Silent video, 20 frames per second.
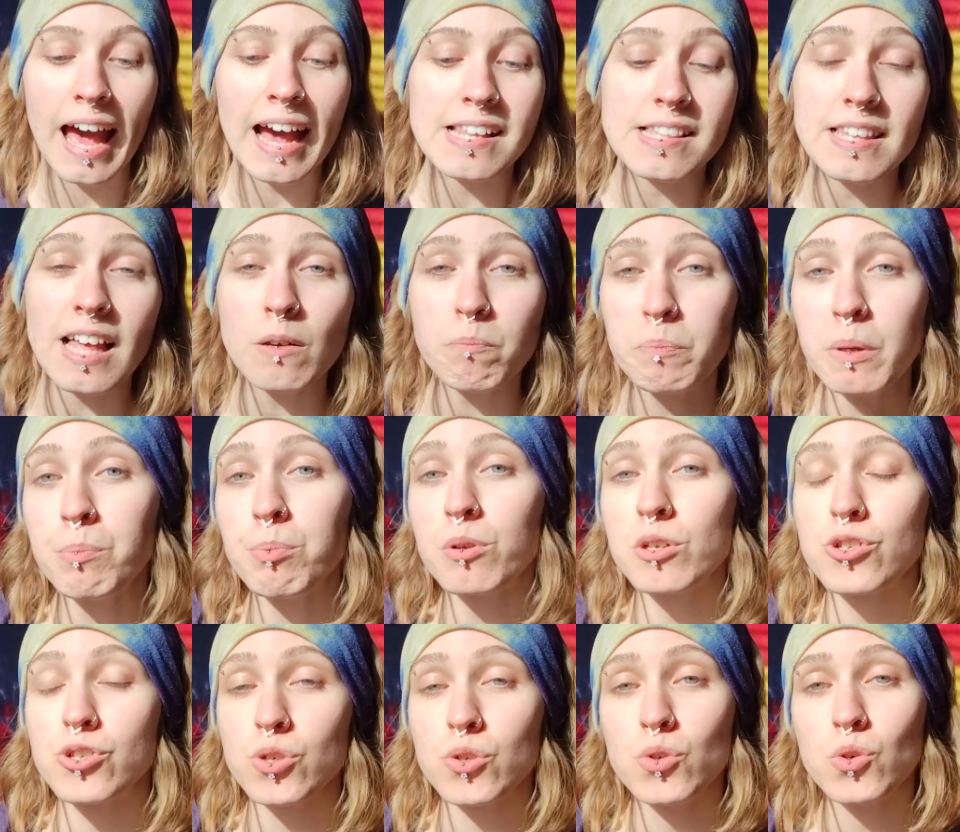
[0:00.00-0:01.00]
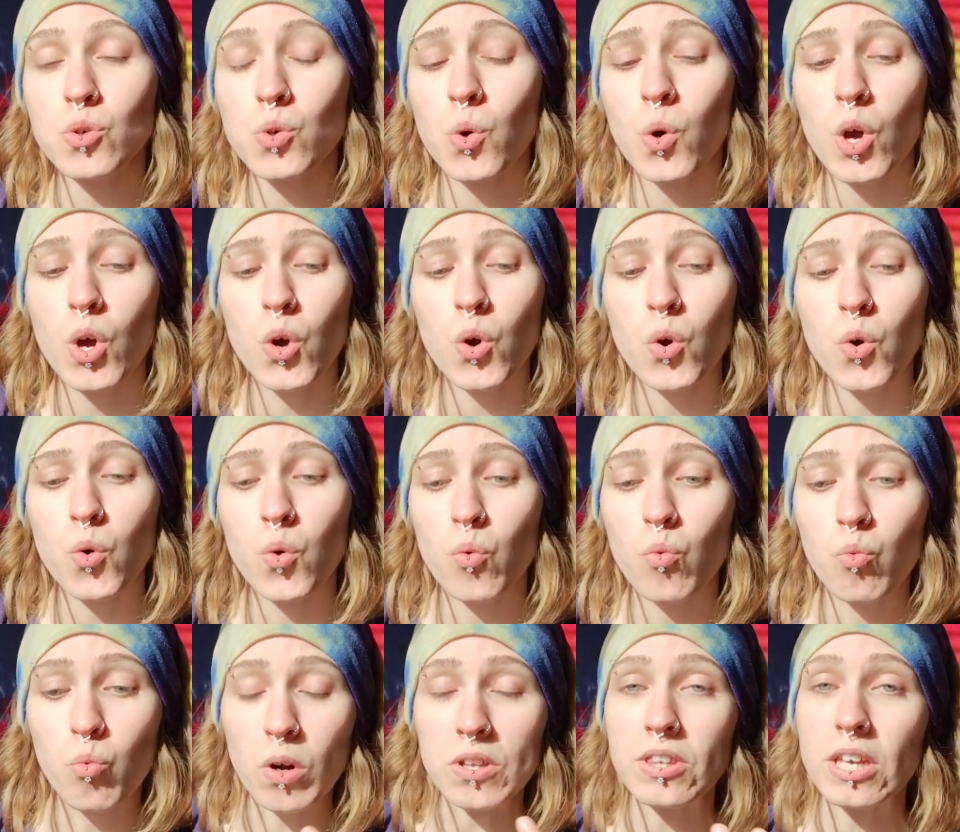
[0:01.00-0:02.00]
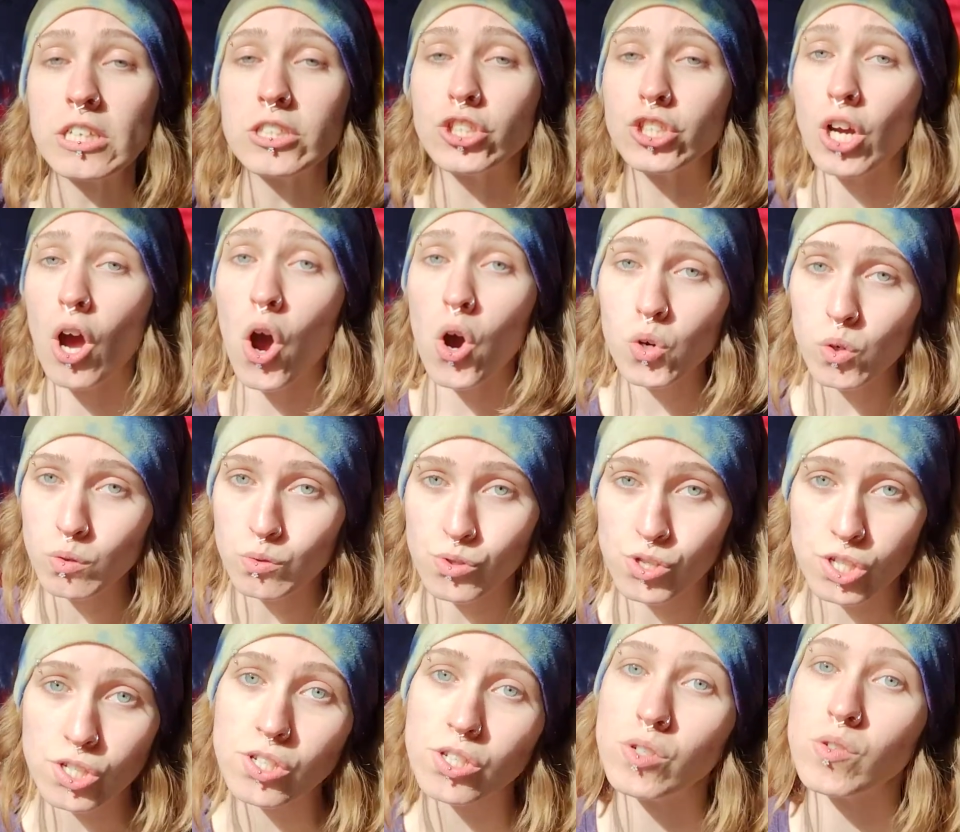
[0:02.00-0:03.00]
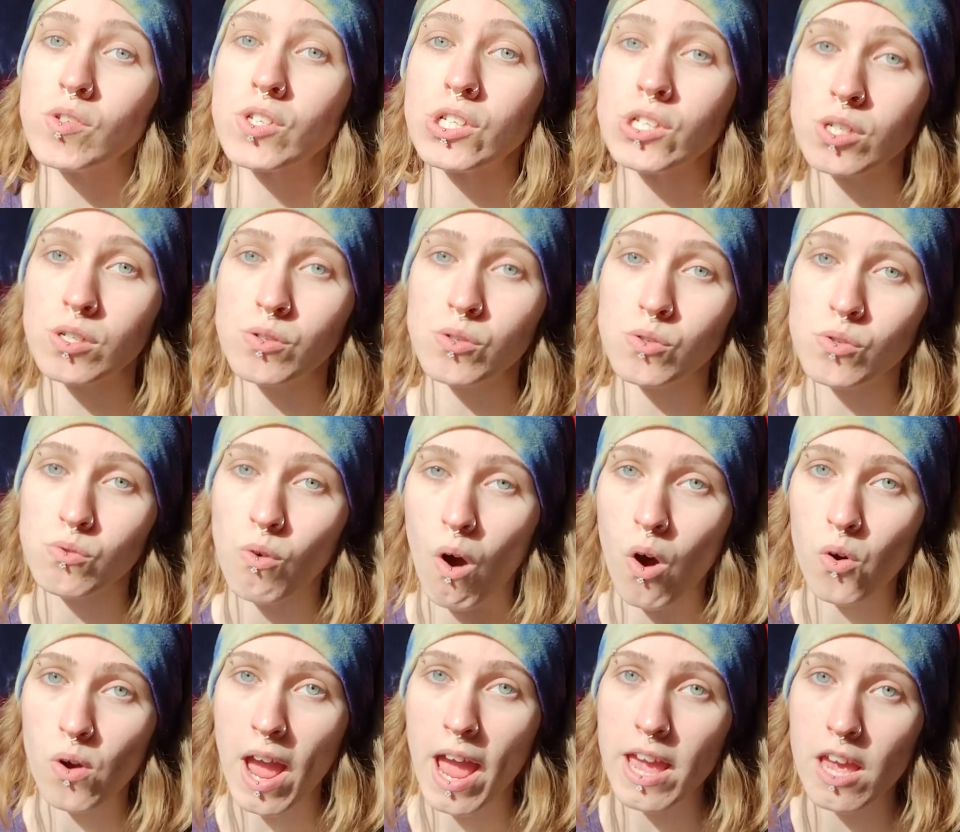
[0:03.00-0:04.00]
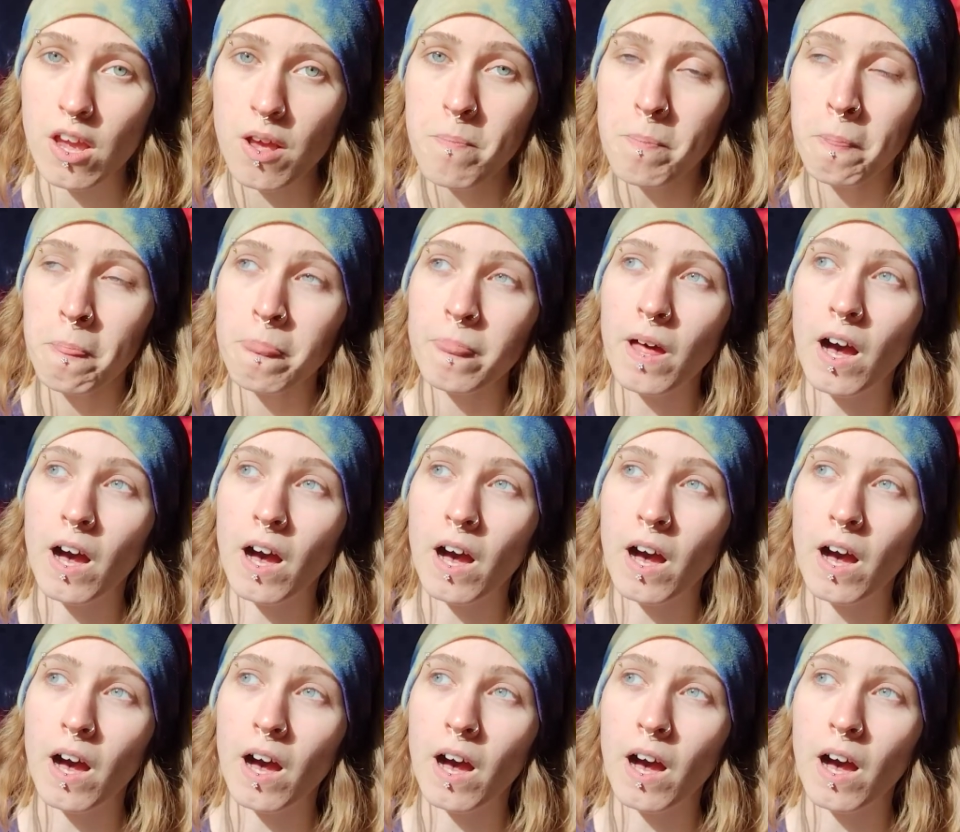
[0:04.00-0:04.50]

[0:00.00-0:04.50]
and let people do what they chose to do, okay?